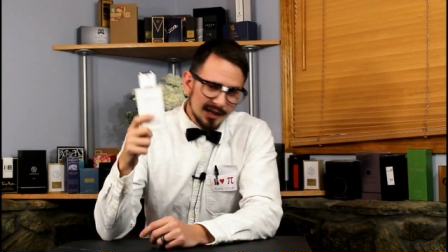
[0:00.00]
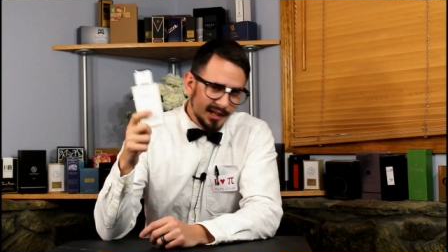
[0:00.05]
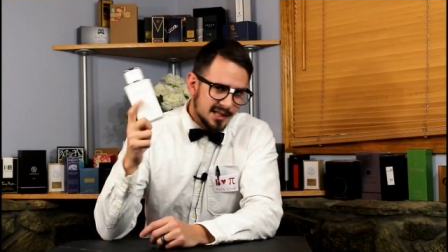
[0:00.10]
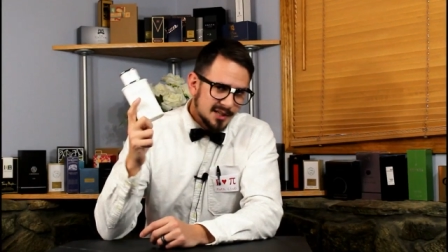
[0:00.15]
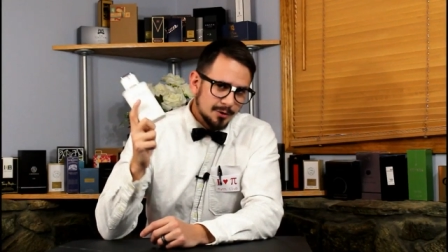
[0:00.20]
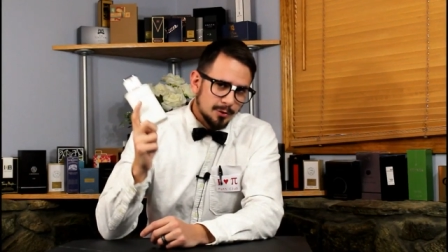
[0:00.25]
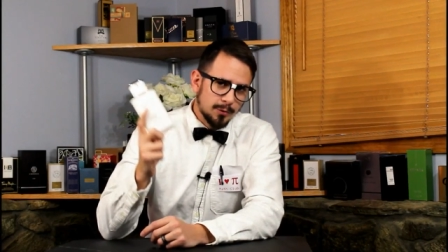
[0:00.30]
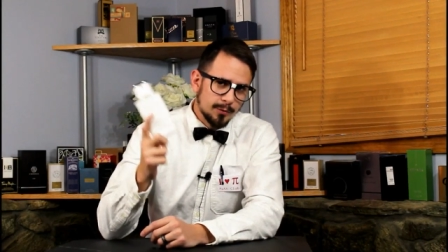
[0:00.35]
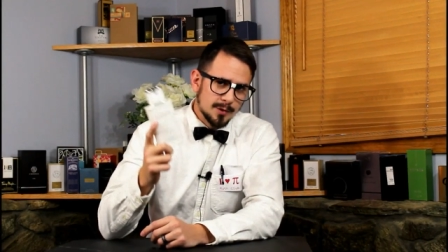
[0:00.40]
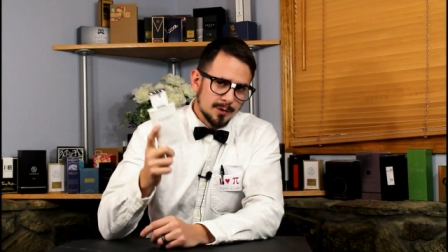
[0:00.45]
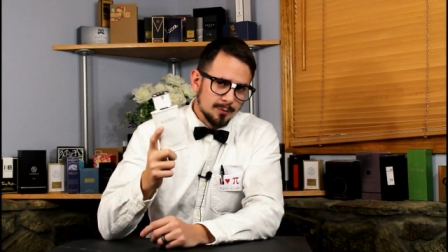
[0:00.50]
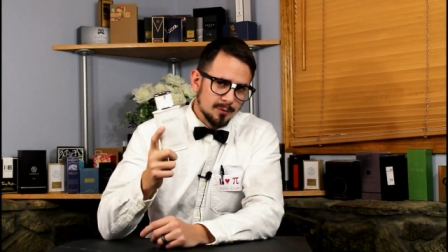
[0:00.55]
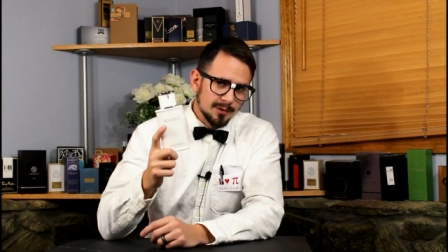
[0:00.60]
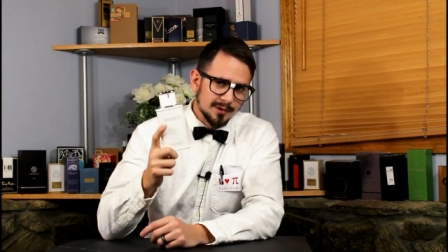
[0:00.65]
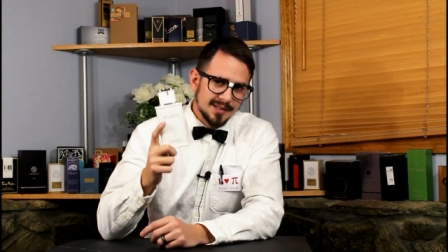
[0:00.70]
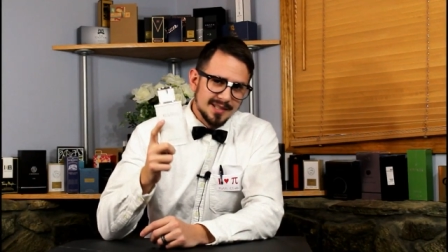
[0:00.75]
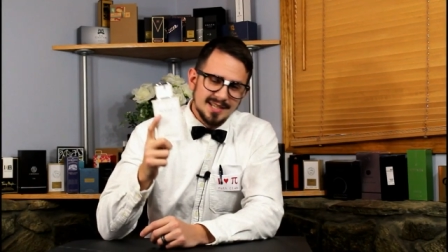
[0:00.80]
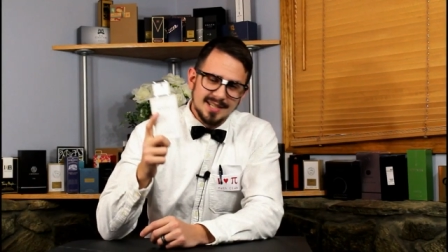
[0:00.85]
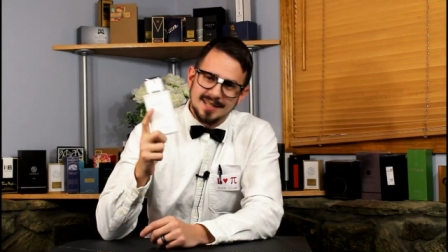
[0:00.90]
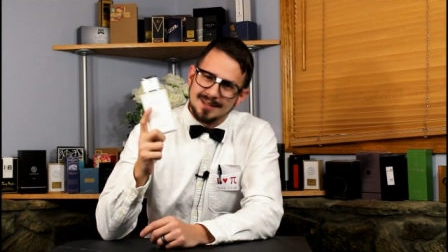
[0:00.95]
so it was
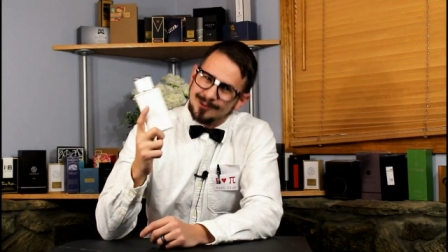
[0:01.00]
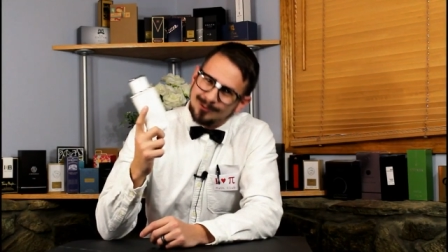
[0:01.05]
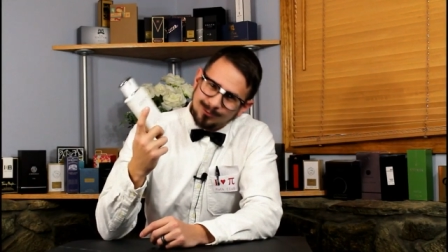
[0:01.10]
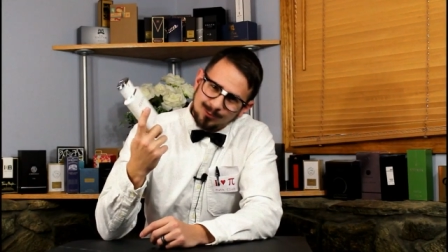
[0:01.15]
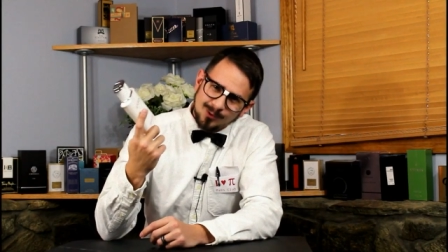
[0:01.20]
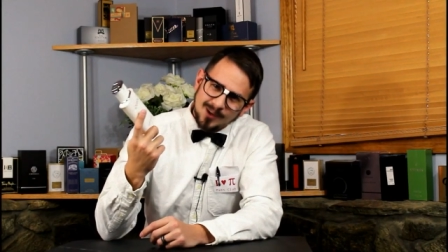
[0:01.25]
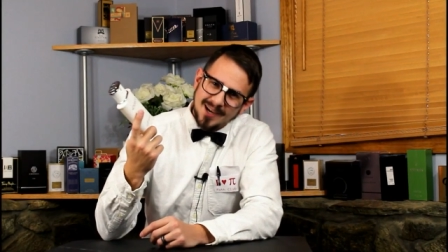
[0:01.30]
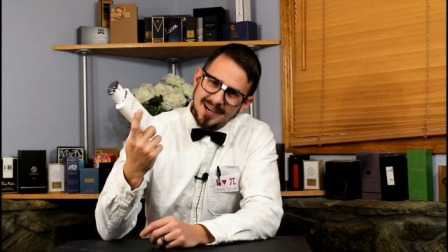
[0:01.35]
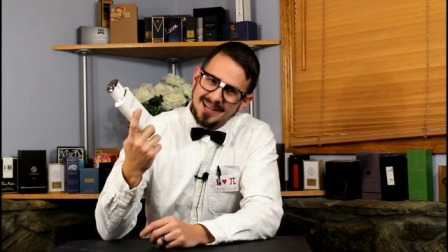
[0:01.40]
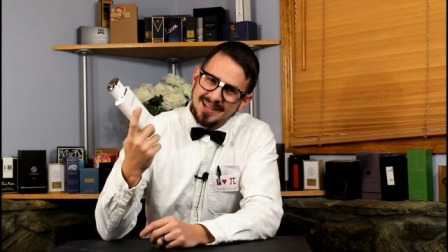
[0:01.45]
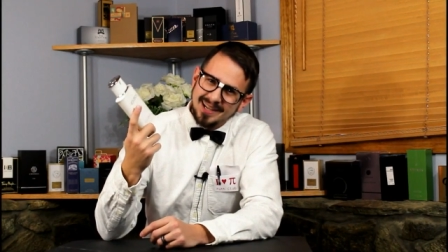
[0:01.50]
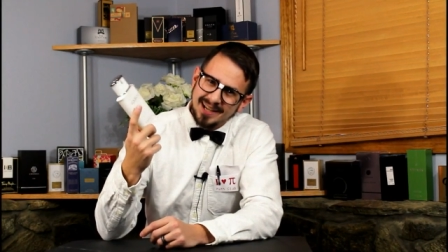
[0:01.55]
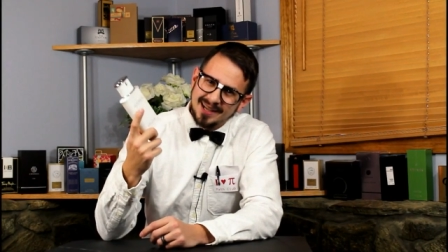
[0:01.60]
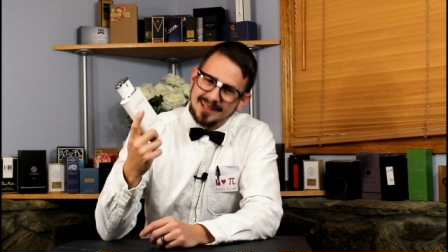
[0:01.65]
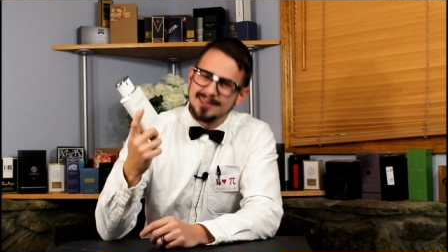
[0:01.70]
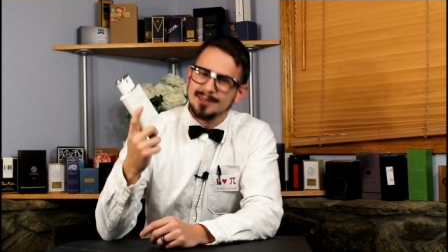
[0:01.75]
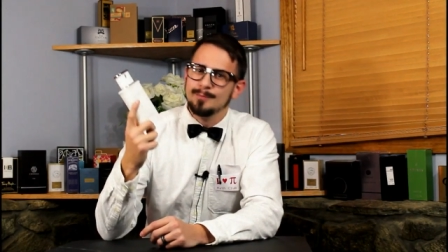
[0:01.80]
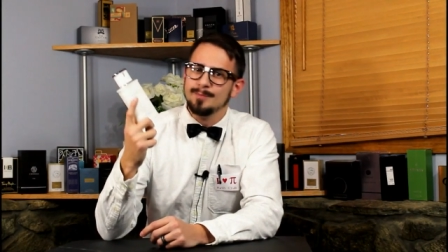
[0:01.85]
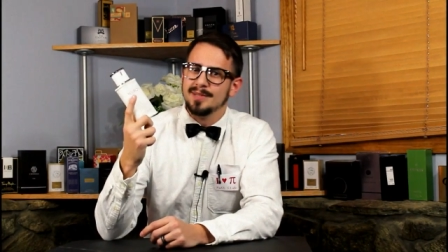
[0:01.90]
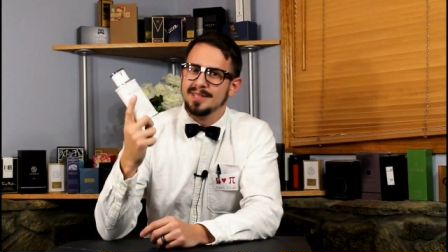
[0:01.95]
released right
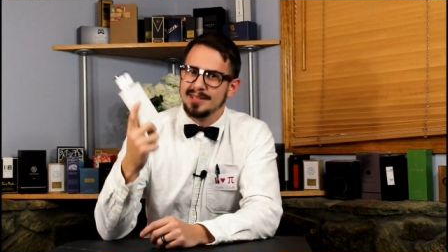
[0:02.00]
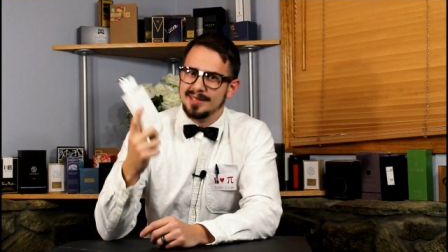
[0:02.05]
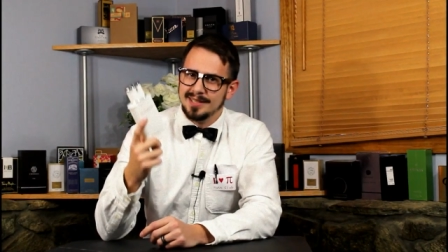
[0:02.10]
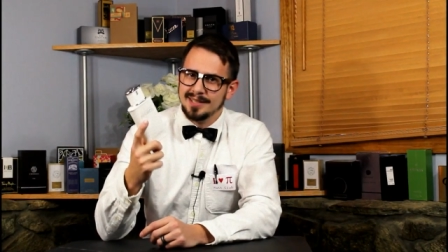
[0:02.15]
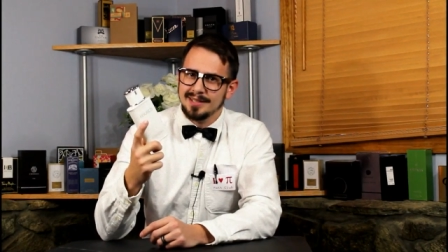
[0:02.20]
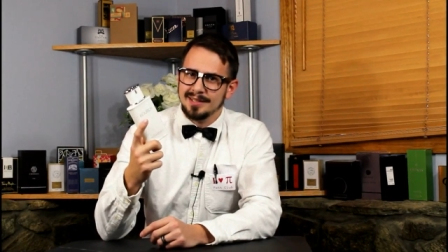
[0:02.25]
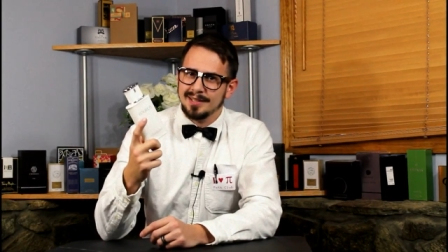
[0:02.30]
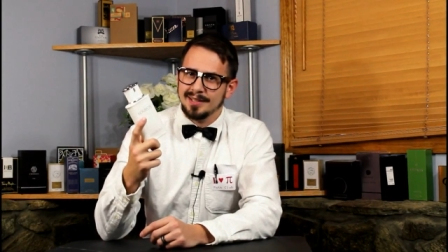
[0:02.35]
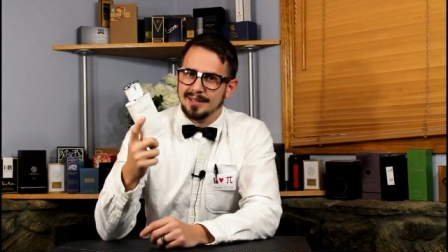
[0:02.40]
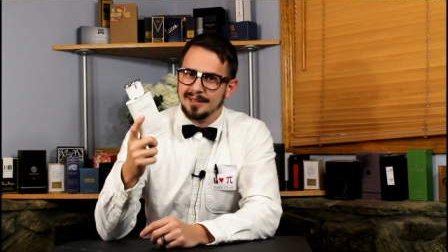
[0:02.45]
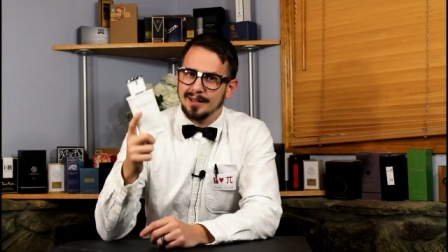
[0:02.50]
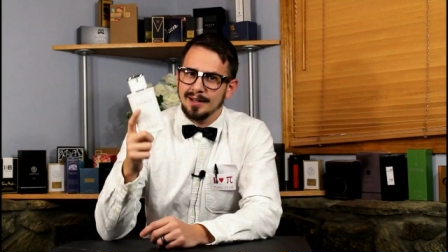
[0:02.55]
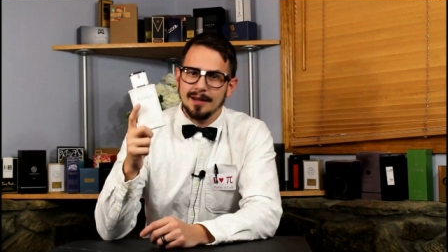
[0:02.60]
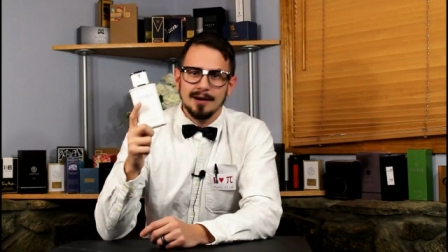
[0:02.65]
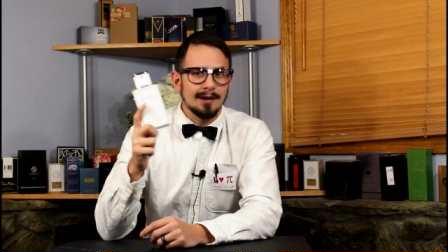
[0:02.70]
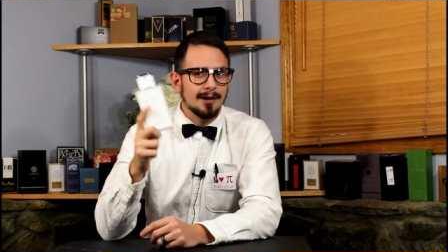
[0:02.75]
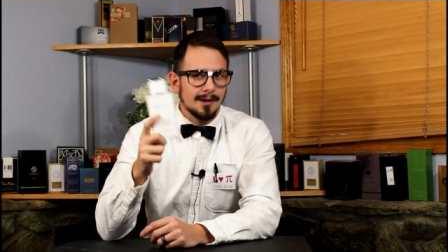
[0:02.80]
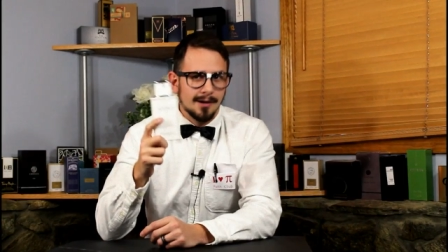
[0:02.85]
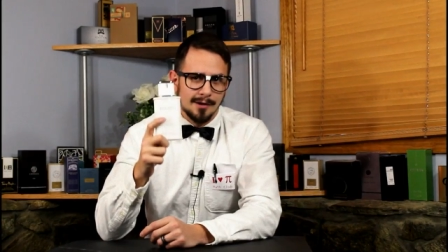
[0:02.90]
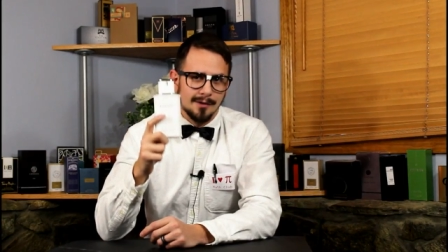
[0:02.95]
at the beginning
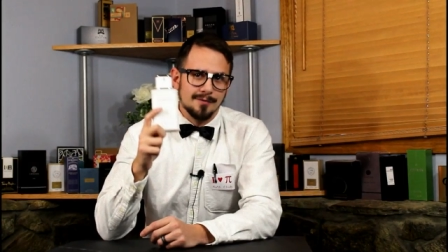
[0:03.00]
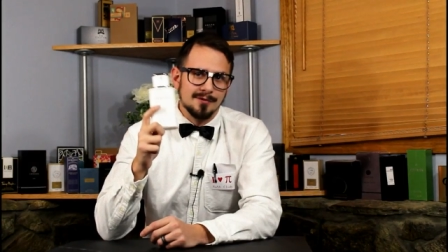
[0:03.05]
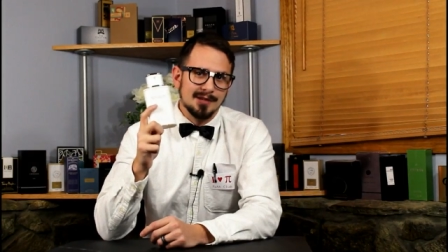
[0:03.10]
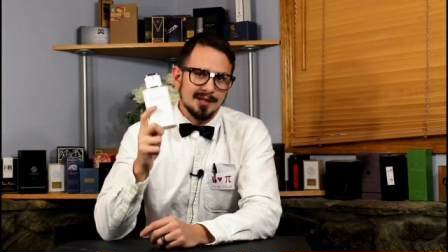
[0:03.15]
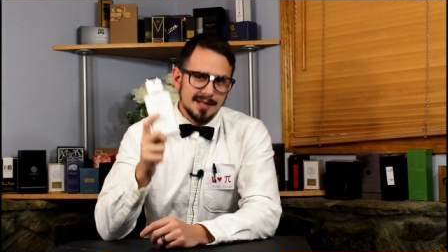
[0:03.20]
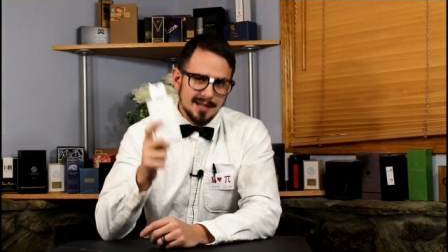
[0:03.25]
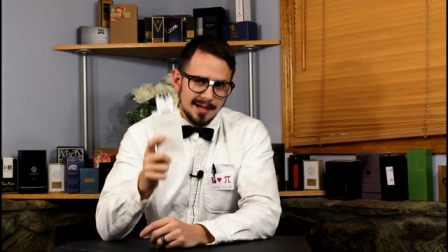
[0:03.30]
of the